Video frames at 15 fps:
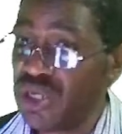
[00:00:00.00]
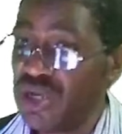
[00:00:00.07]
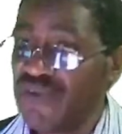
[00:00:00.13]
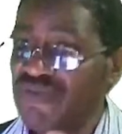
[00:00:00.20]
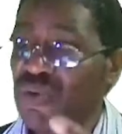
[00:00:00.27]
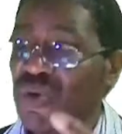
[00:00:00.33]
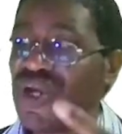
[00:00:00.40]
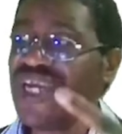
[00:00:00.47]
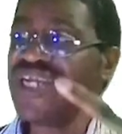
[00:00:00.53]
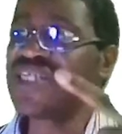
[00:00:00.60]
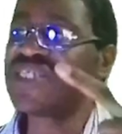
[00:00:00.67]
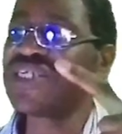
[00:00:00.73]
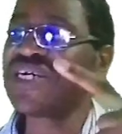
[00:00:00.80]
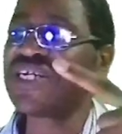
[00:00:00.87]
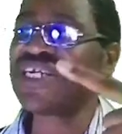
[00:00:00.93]
for
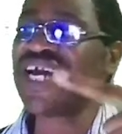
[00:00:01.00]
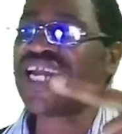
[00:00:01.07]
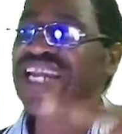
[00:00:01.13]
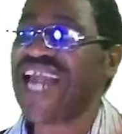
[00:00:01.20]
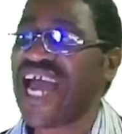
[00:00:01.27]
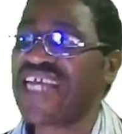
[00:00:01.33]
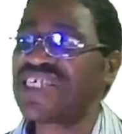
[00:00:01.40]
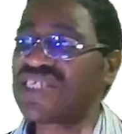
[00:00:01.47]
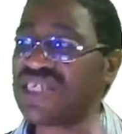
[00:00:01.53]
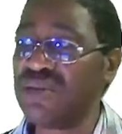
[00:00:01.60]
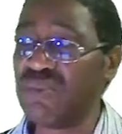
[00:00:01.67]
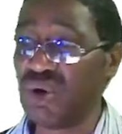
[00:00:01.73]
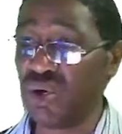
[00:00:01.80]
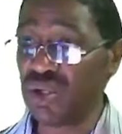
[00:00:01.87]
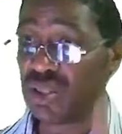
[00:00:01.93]
its
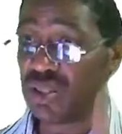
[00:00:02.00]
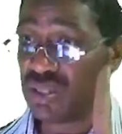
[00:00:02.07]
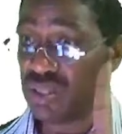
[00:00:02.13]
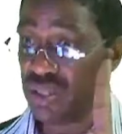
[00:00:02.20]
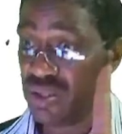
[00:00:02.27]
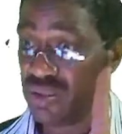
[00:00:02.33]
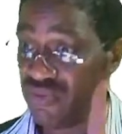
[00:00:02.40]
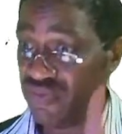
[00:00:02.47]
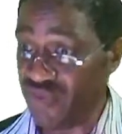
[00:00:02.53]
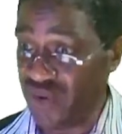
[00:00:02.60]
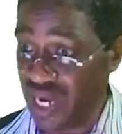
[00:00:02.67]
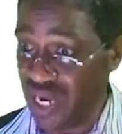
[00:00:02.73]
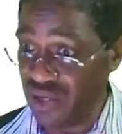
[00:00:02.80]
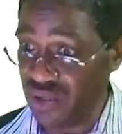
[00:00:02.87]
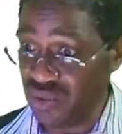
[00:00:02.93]
realizable
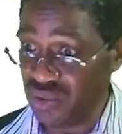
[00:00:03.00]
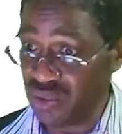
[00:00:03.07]
value.